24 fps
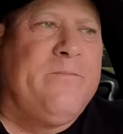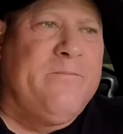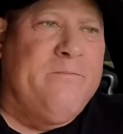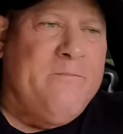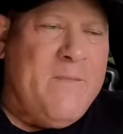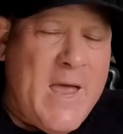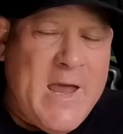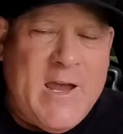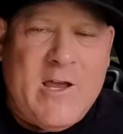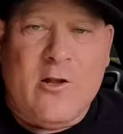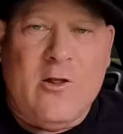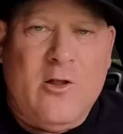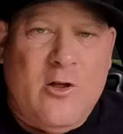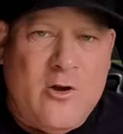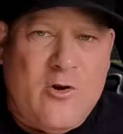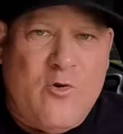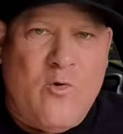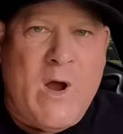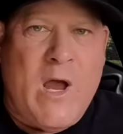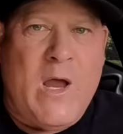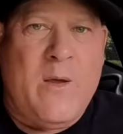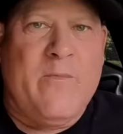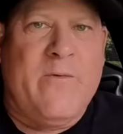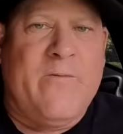make it look
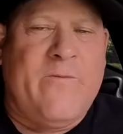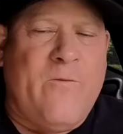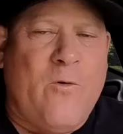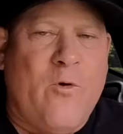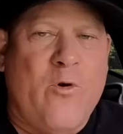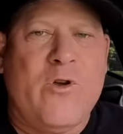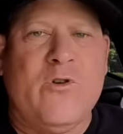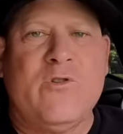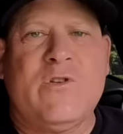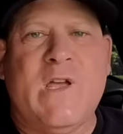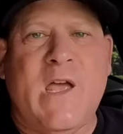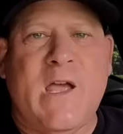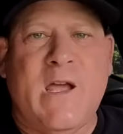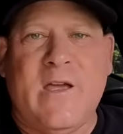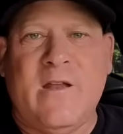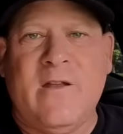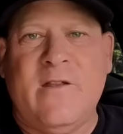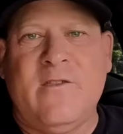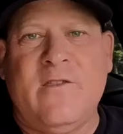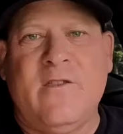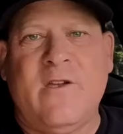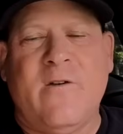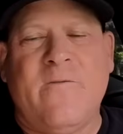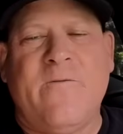great before you take it
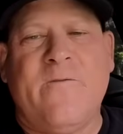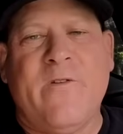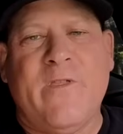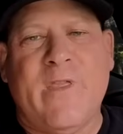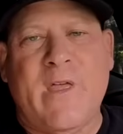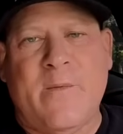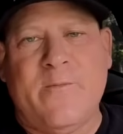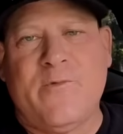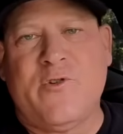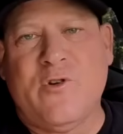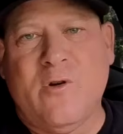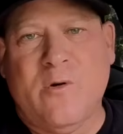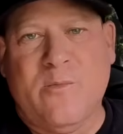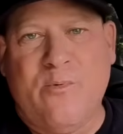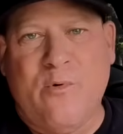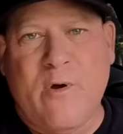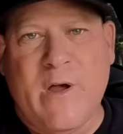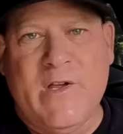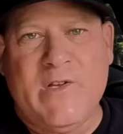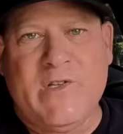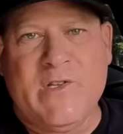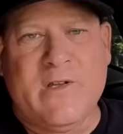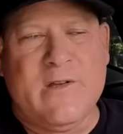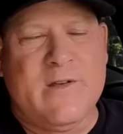in there for them to
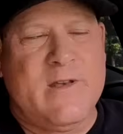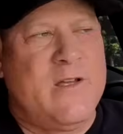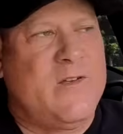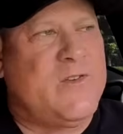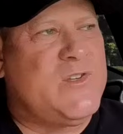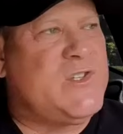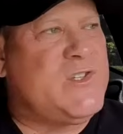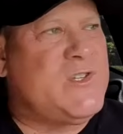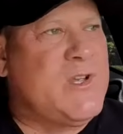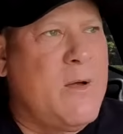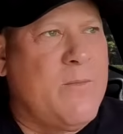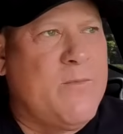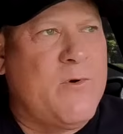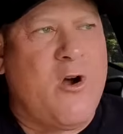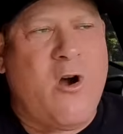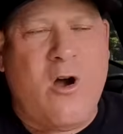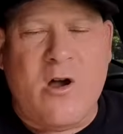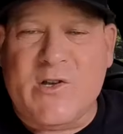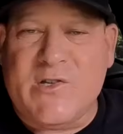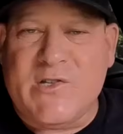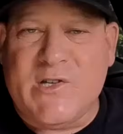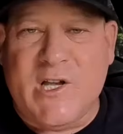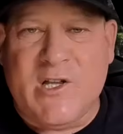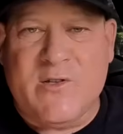appraise it. Now, some
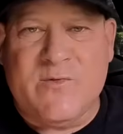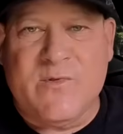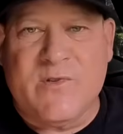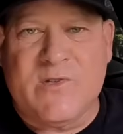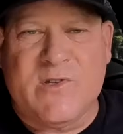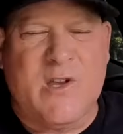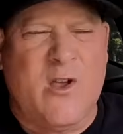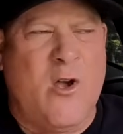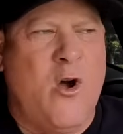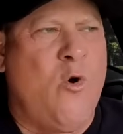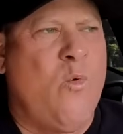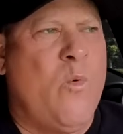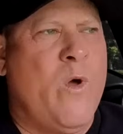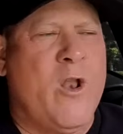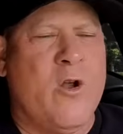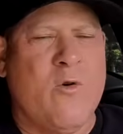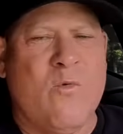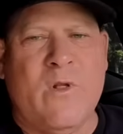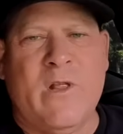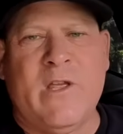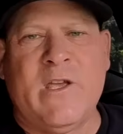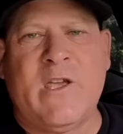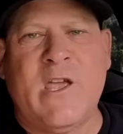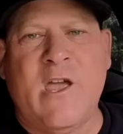car salesmen say, "Oh, we
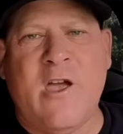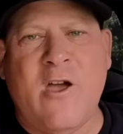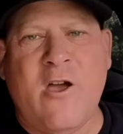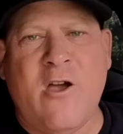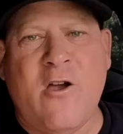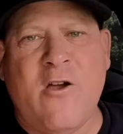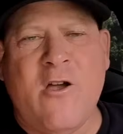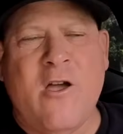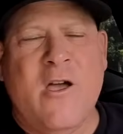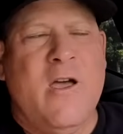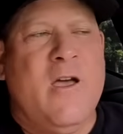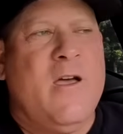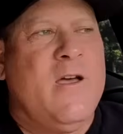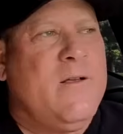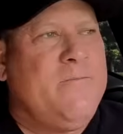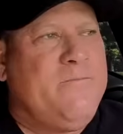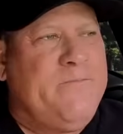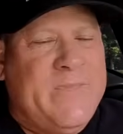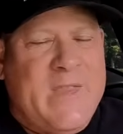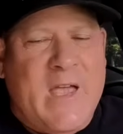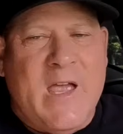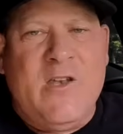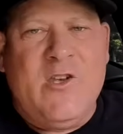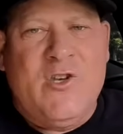don't really care."
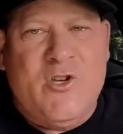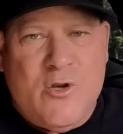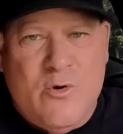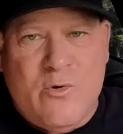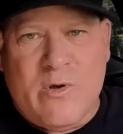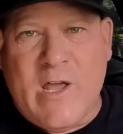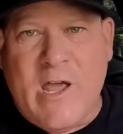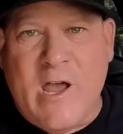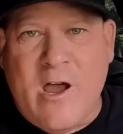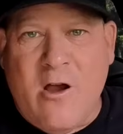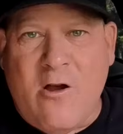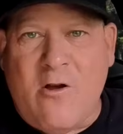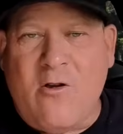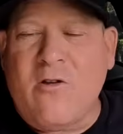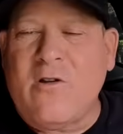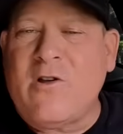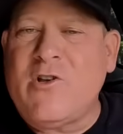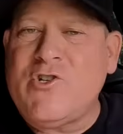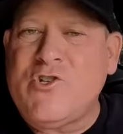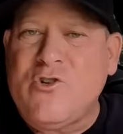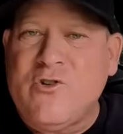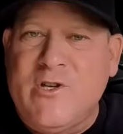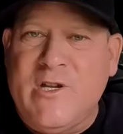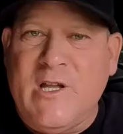They do care
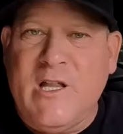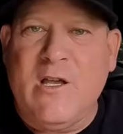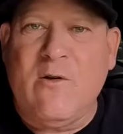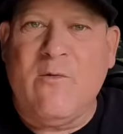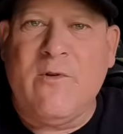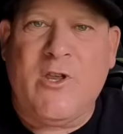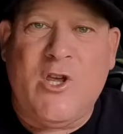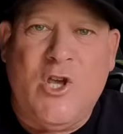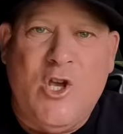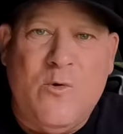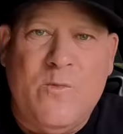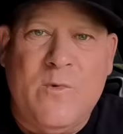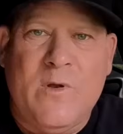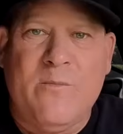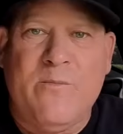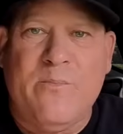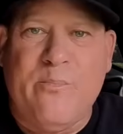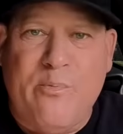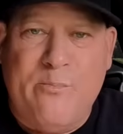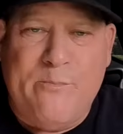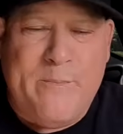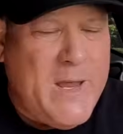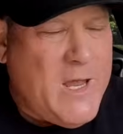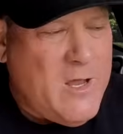because you're dealing with human
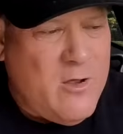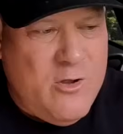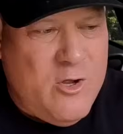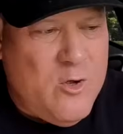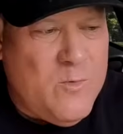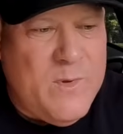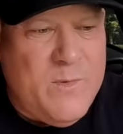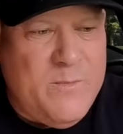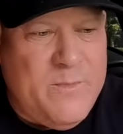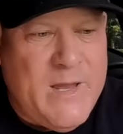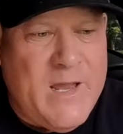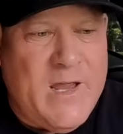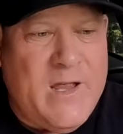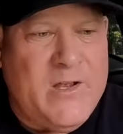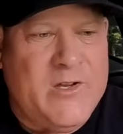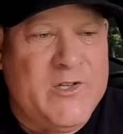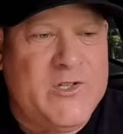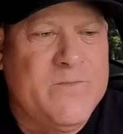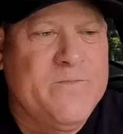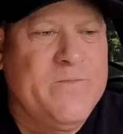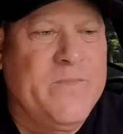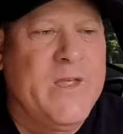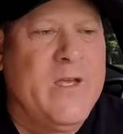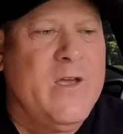being human
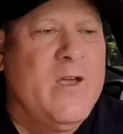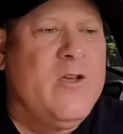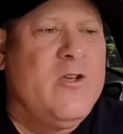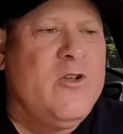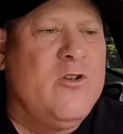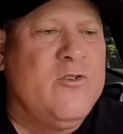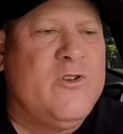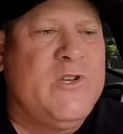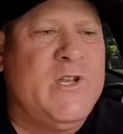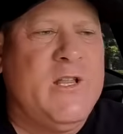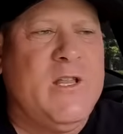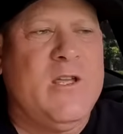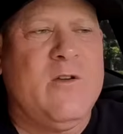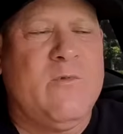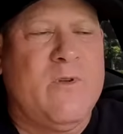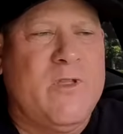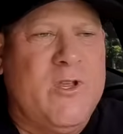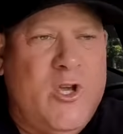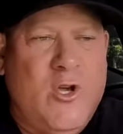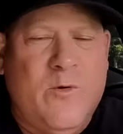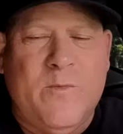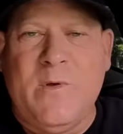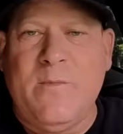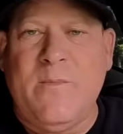beings. You're dealing with
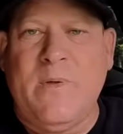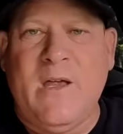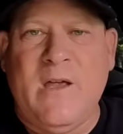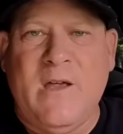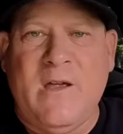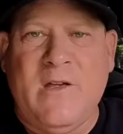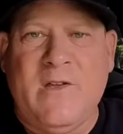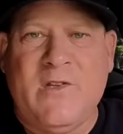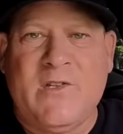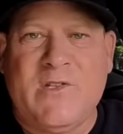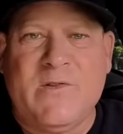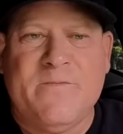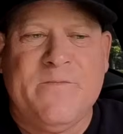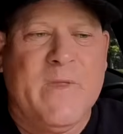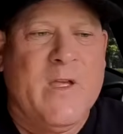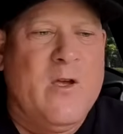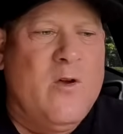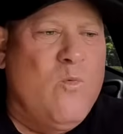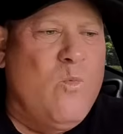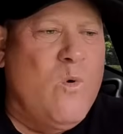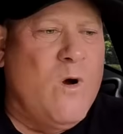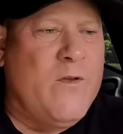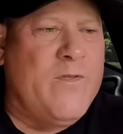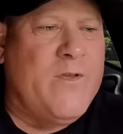human beings
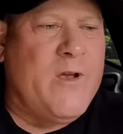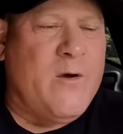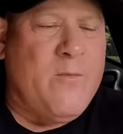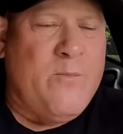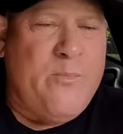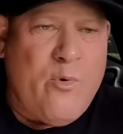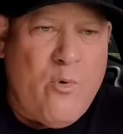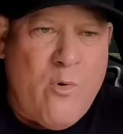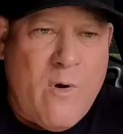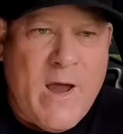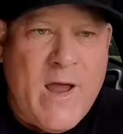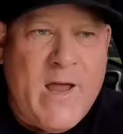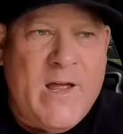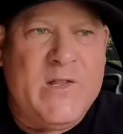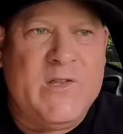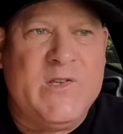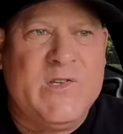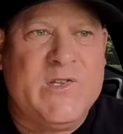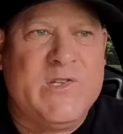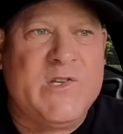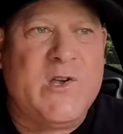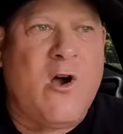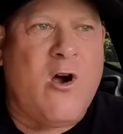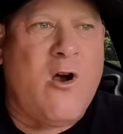where their
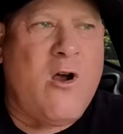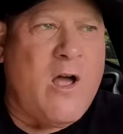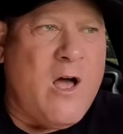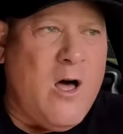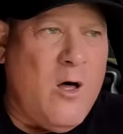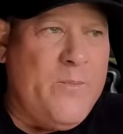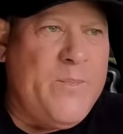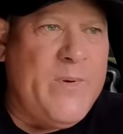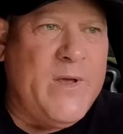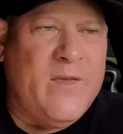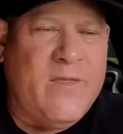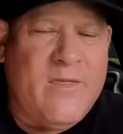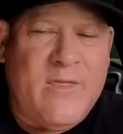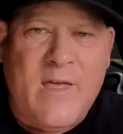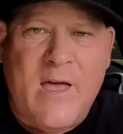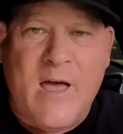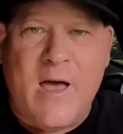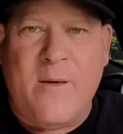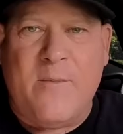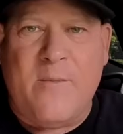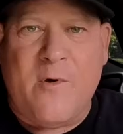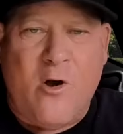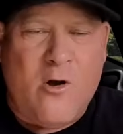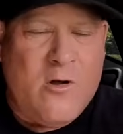brains are helping
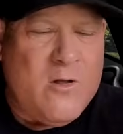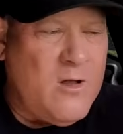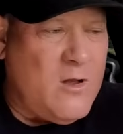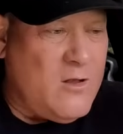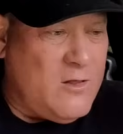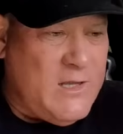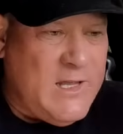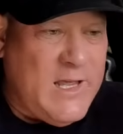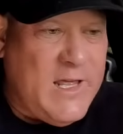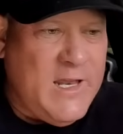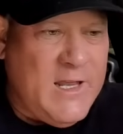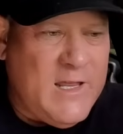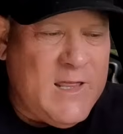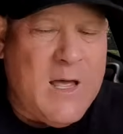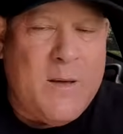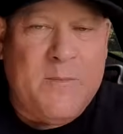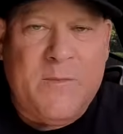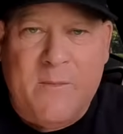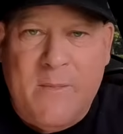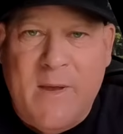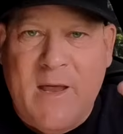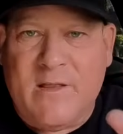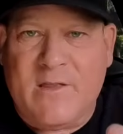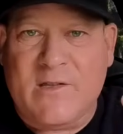them or are leading
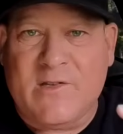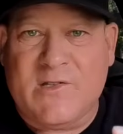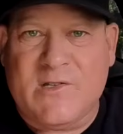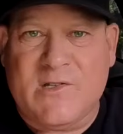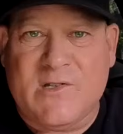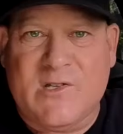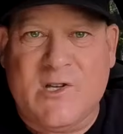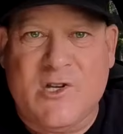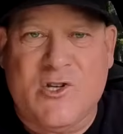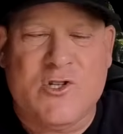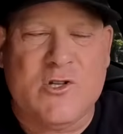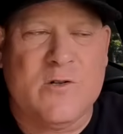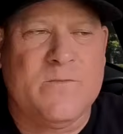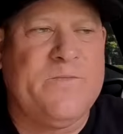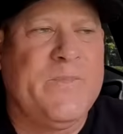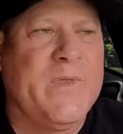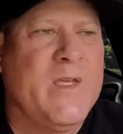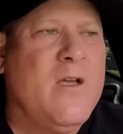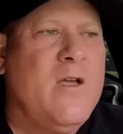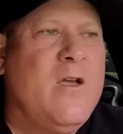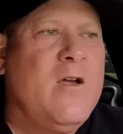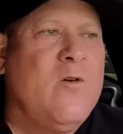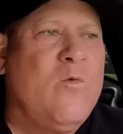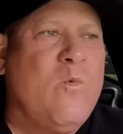them to make this decision.
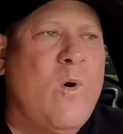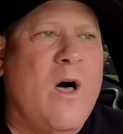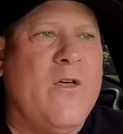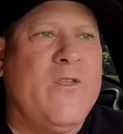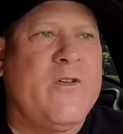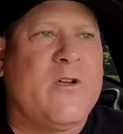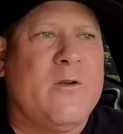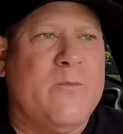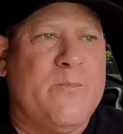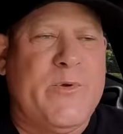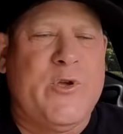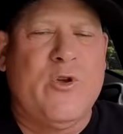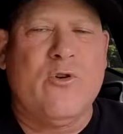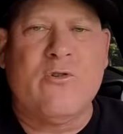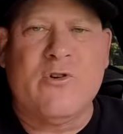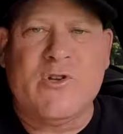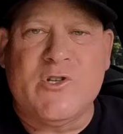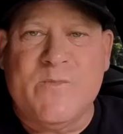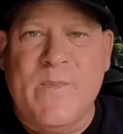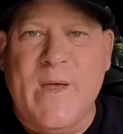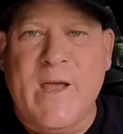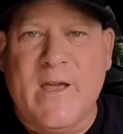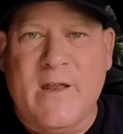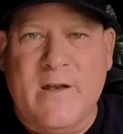While the
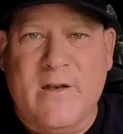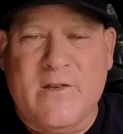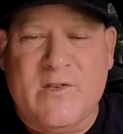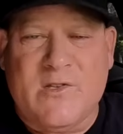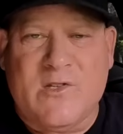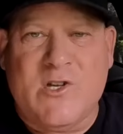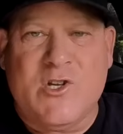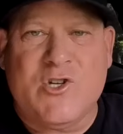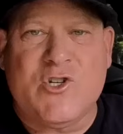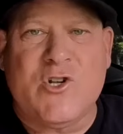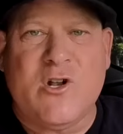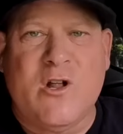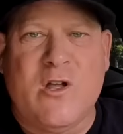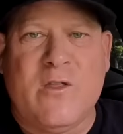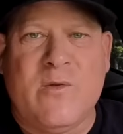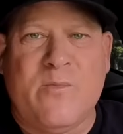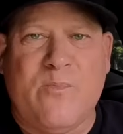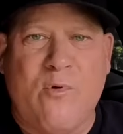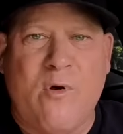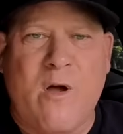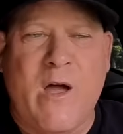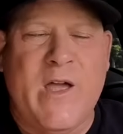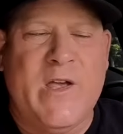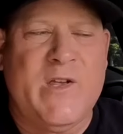computer's making a decision on the
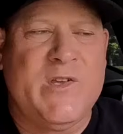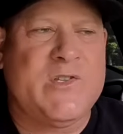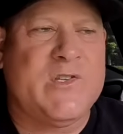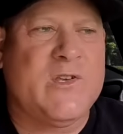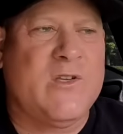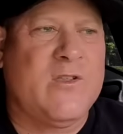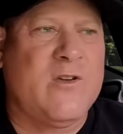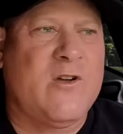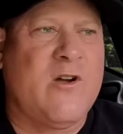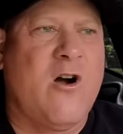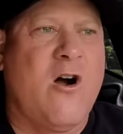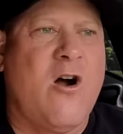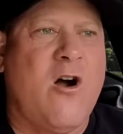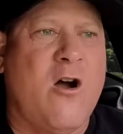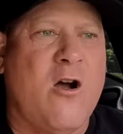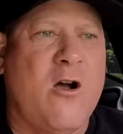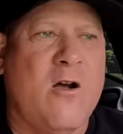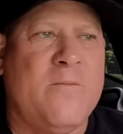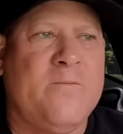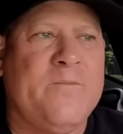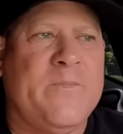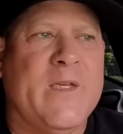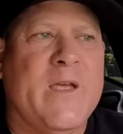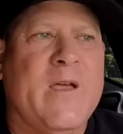price on the
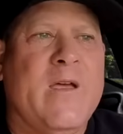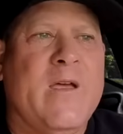car,